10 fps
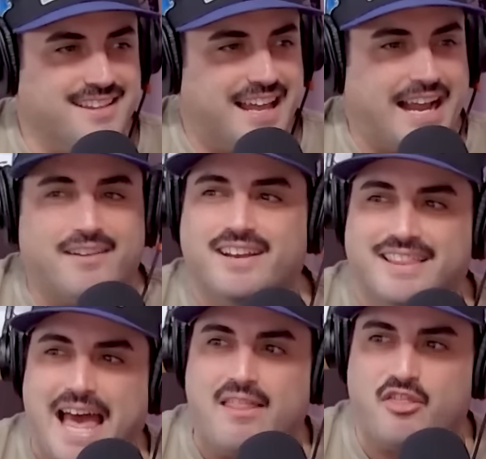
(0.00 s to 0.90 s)
like I don't need
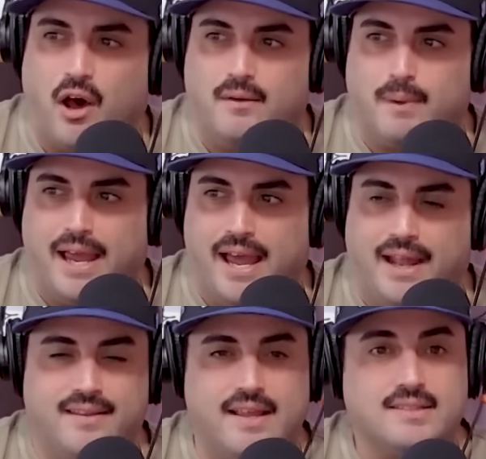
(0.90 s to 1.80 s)
that thought in my head.
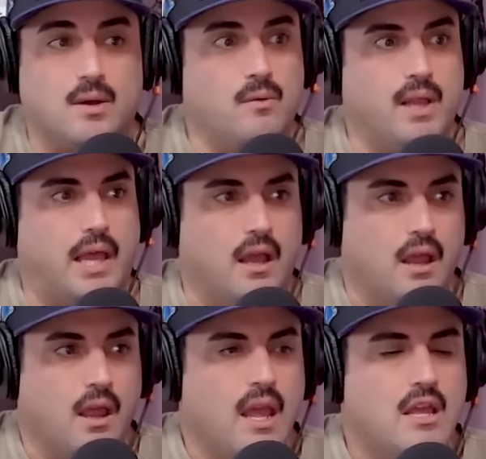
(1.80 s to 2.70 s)
And then someone will be like,
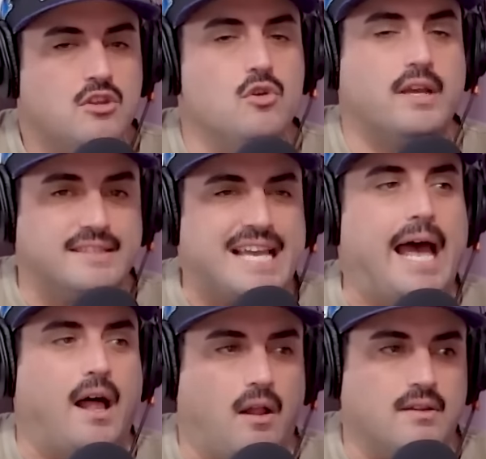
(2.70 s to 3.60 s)
you can
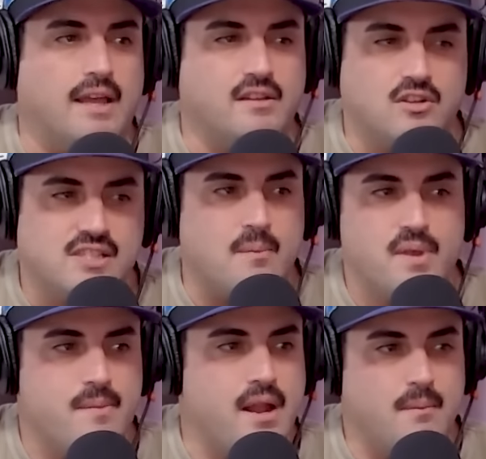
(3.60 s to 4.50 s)
tell like there's something
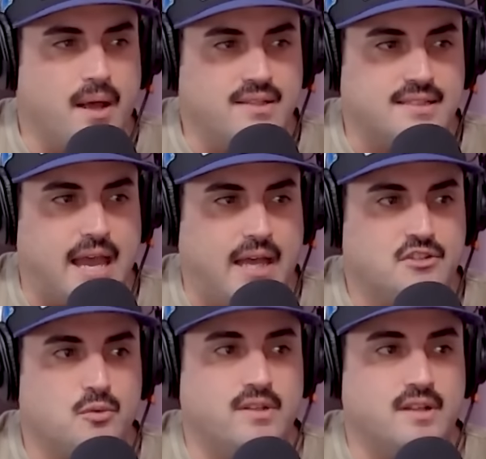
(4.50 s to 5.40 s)
about a mustache
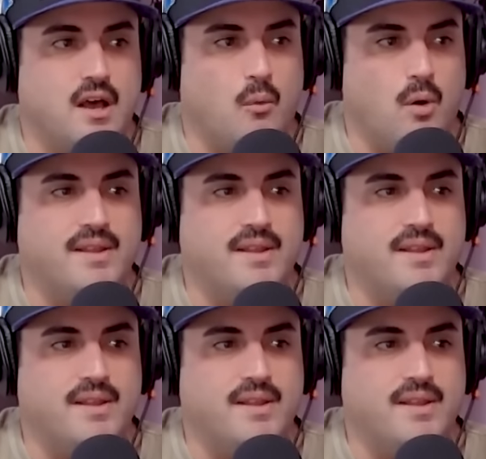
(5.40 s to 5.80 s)
when a woman it's,